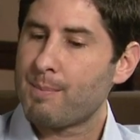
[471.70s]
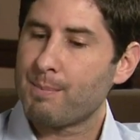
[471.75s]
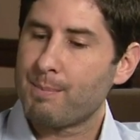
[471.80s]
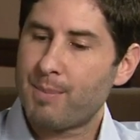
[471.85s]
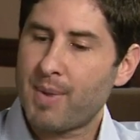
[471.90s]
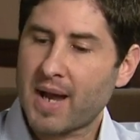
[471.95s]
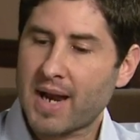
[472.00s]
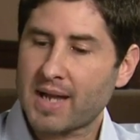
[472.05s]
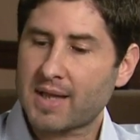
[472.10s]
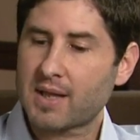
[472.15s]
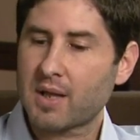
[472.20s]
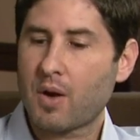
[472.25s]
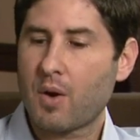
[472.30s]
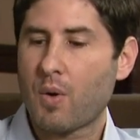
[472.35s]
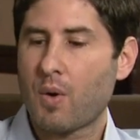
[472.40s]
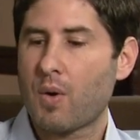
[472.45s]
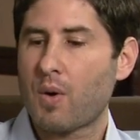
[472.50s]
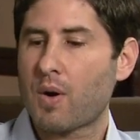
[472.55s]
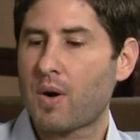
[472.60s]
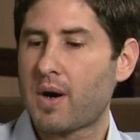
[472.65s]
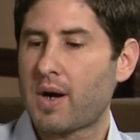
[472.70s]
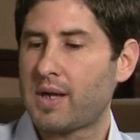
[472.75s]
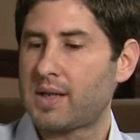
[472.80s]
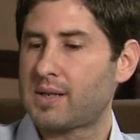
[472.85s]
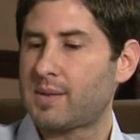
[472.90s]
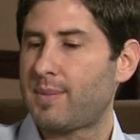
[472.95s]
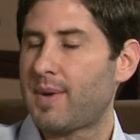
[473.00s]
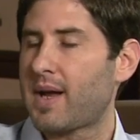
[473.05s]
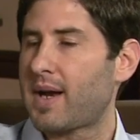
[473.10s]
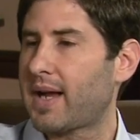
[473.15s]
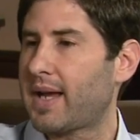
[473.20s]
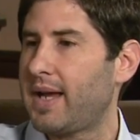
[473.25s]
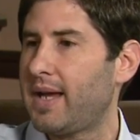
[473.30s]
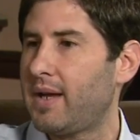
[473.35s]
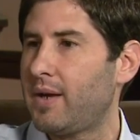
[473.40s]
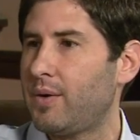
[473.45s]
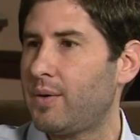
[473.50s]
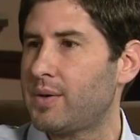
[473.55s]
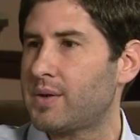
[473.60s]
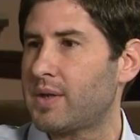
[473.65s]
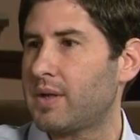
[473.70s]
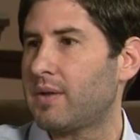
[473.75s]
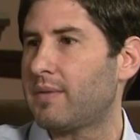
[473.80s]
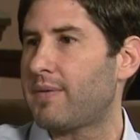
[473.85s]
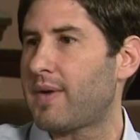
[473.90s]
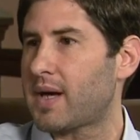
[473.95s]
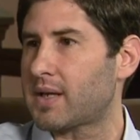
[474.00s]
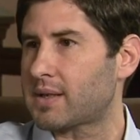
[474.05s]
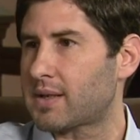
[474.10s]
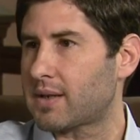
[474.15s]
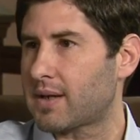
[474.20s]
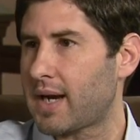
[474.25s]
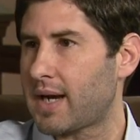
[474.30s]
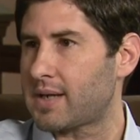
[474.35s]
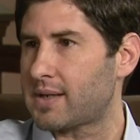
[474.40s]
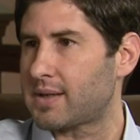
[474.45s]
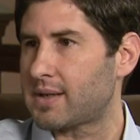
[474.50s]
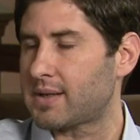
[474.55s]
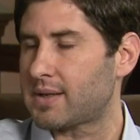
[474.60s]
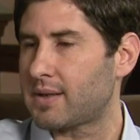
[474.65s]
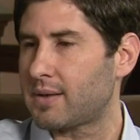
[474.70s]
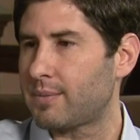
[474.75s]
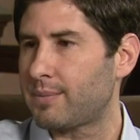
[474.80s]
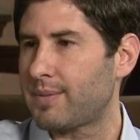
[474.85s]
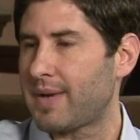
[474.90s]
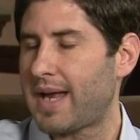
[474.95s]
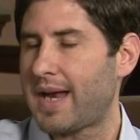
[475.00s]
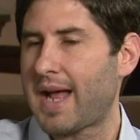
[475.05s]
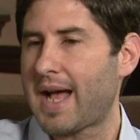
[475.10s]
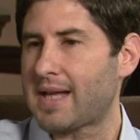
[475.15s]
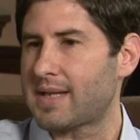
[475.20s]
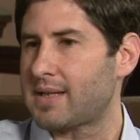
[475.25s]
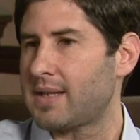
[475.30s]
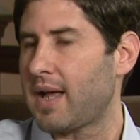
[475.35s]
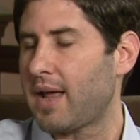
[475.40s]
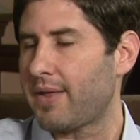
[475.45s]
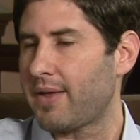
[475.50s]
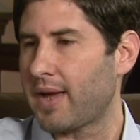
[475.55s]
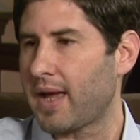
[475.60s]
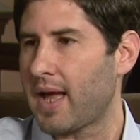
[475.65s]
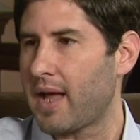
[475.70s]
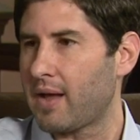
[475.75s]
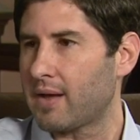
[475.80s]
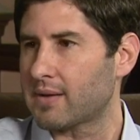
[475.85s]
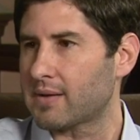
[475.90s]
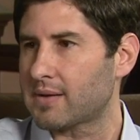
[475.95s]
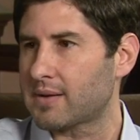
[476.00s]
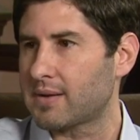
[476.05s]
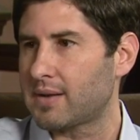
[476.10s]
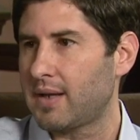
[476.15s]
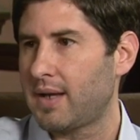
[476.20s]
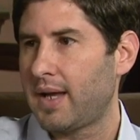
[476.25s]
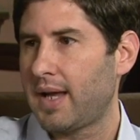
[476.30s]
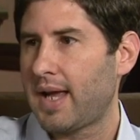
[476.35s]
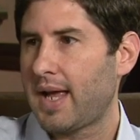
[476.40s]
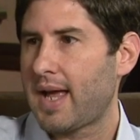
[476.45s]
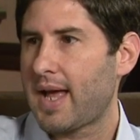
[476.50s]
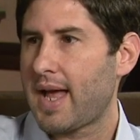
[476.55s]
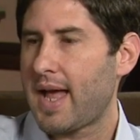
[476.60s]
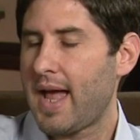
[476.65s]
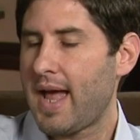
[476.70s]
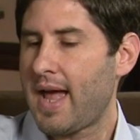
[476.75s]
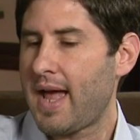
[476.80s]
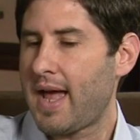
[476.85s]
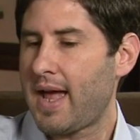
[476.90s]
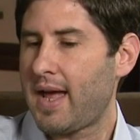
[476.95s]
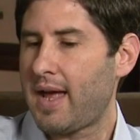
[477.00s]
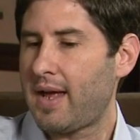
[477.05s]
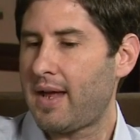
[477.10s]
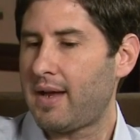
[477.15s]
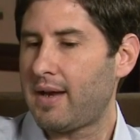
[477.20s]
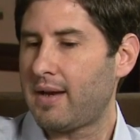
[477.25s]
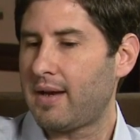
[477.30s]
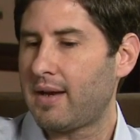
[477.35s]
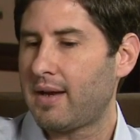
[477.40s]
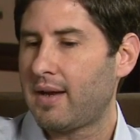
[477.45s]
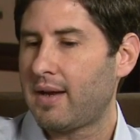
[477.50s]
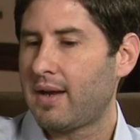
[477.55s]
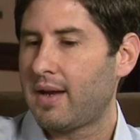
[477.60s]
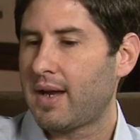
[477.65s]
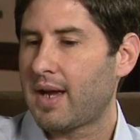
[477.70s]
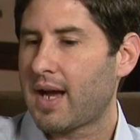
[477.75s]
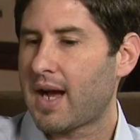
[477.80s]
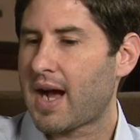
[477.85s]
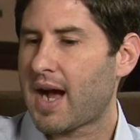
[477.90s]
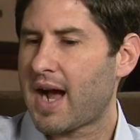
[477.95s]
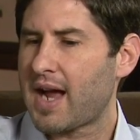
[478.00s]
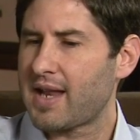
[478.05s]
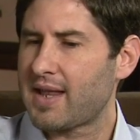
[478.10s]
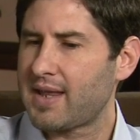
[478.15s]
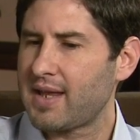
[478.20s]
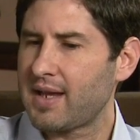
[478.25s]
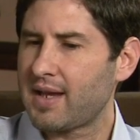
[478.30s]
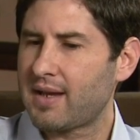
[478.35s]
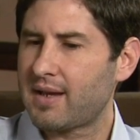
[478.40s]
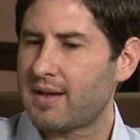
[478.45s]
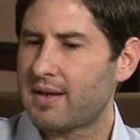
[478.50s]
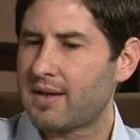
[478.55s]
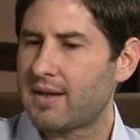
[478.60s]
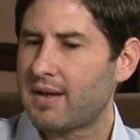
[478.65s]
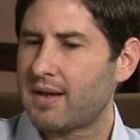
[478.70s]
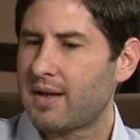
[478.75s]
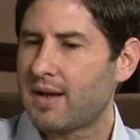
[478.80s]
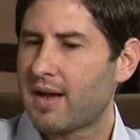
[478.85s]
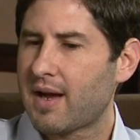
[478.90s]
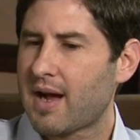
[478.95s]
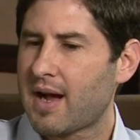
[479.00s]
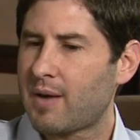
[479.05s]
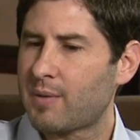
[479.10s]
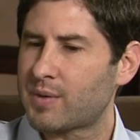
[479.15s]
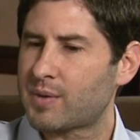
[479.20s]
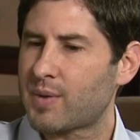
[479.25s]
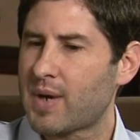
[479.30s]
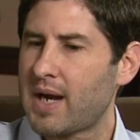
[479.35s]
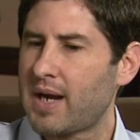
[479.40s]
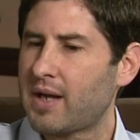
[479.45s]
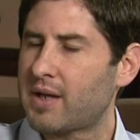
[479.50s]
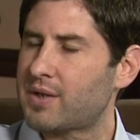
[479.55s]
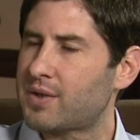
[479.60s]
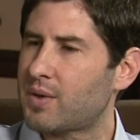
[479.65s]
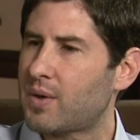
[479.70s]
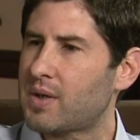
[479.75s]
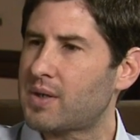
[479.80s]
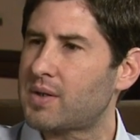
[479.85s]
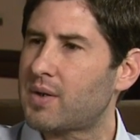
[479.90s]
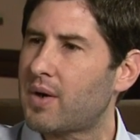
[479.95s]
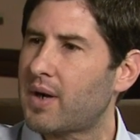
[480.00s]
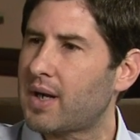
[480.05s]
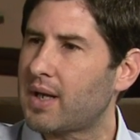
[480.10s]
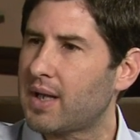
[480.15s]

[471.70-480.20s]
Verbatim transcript: But at the core, it's about a kid who's in the foster care mm-hmm. system and has nothing else. And I think I was writing a short story